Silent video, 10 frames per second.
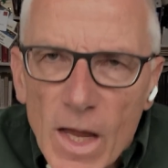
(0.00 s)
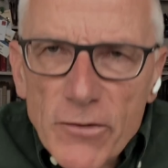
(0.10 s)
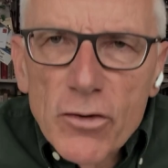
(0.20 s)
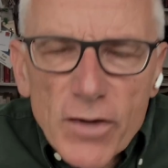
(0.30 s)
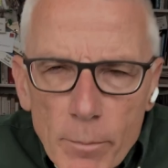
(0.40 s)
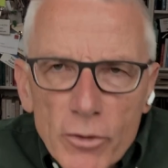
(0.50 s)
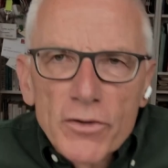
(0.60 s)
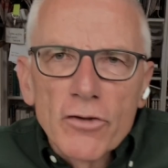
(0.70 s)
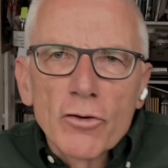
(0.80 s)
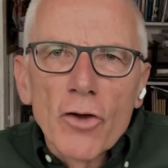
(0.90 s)
It's a separate
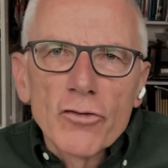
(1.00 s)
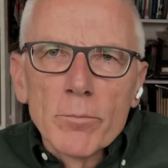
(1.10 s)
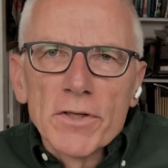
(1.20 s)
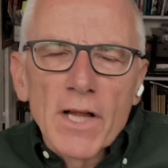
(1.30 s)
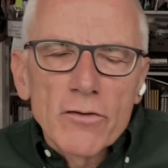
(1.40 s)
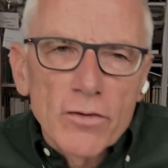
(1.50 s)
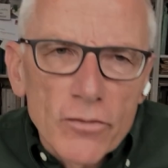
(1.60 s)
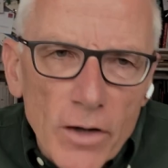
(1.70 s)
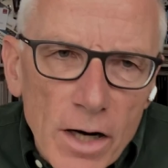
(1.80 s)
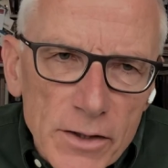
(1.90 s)
discussion, but that's the
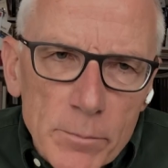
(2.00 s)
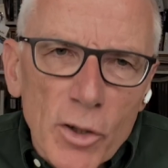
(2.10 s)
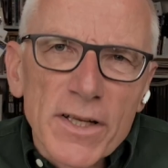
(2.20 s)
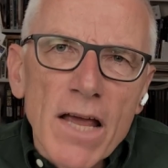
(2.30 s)
starting point.